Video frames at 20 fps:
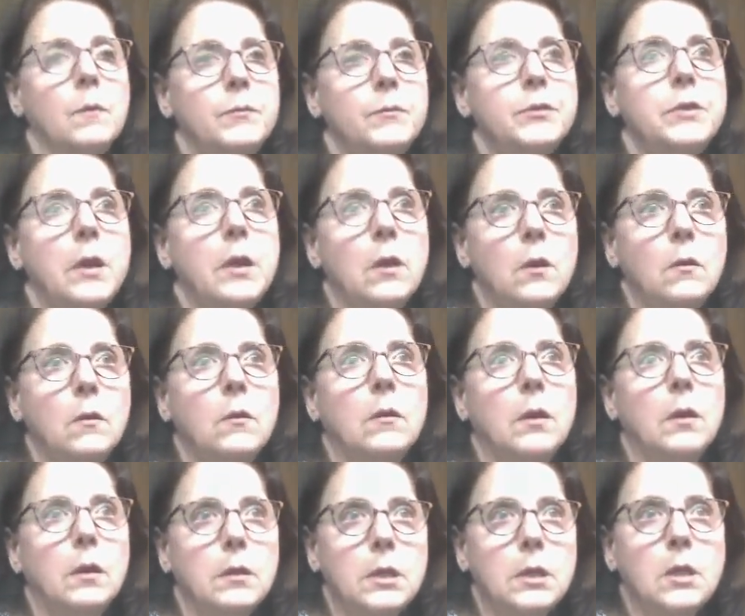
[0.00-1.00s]
So,
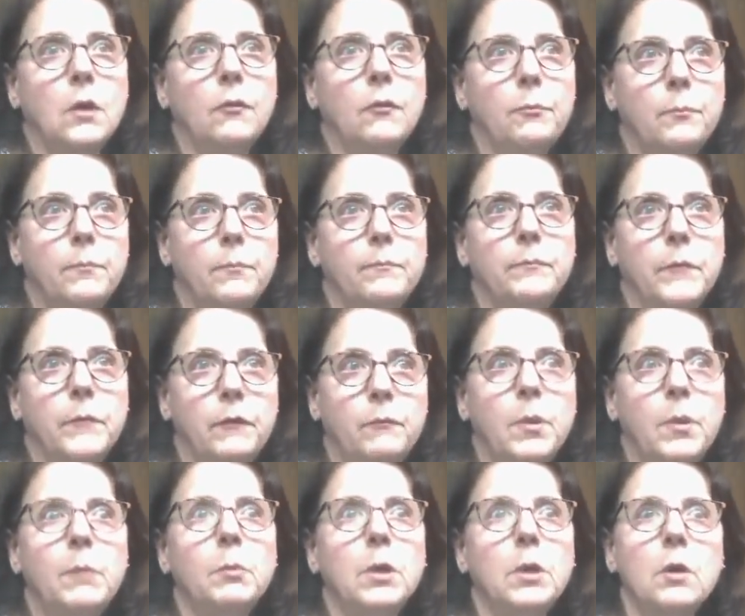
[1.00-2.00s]
you know, if
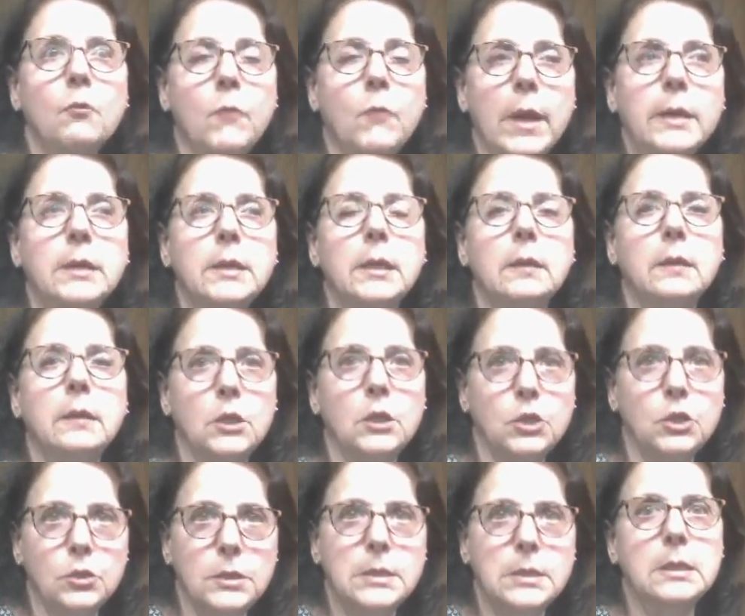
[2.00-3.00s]
people are renting, they
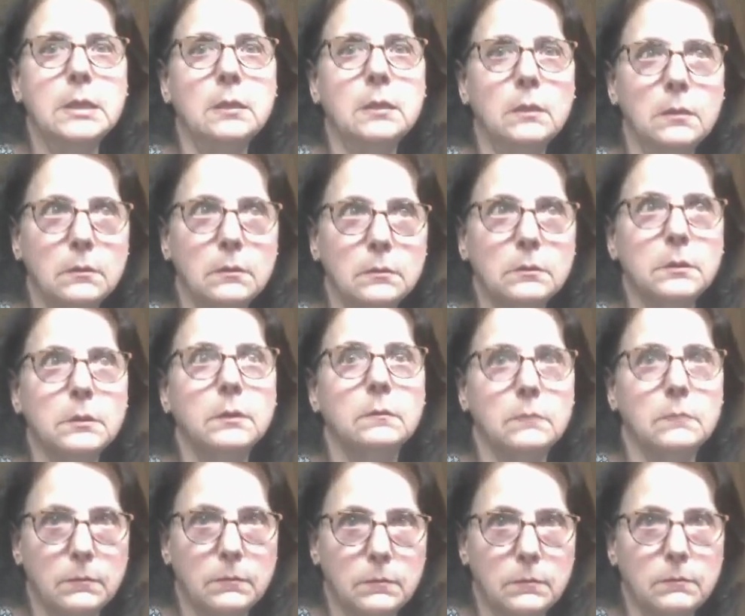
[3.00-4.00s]
should still,
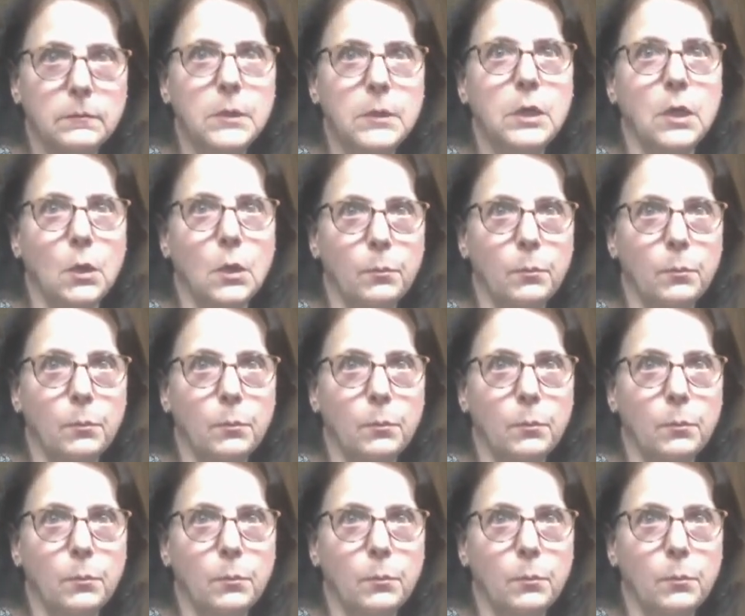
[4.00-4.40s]
you know,